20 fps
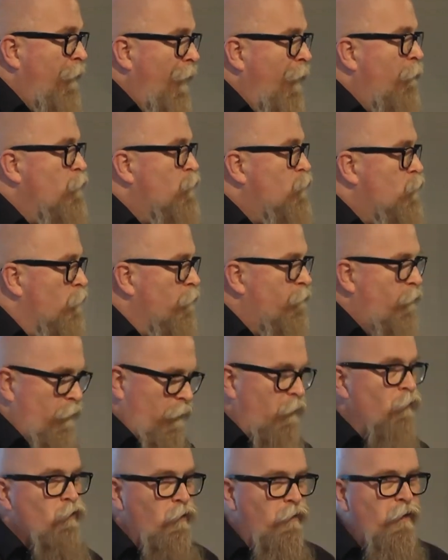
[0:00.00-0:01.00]
that was sort of the
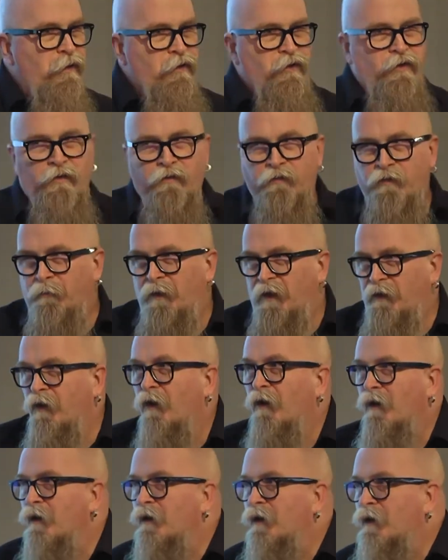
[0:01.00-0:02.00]
introduction to my
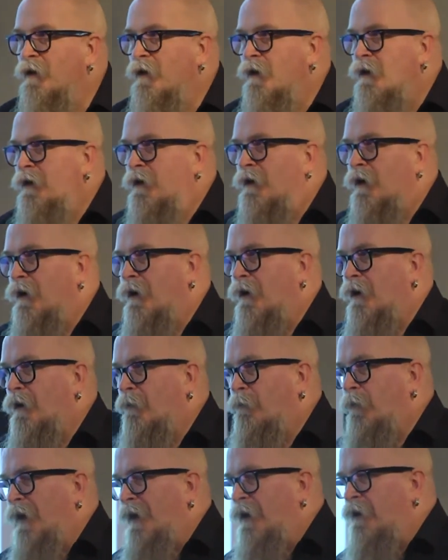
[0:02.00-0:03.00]
talk.
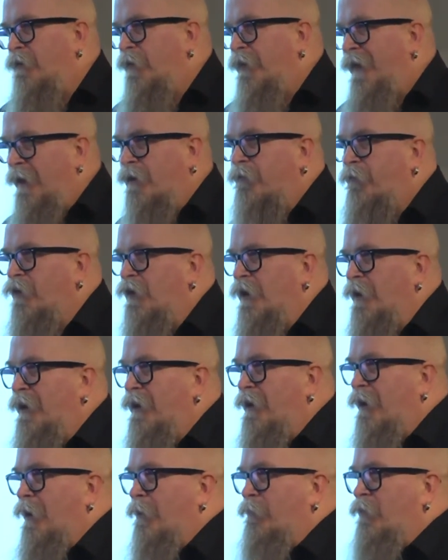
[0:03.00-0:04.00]
And
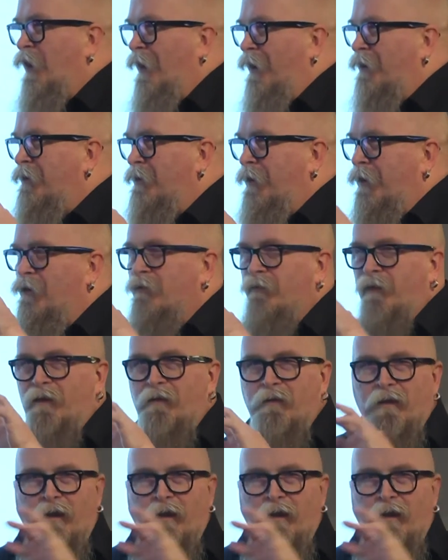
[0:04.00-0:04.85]
thankfully, I'm glad to hear that,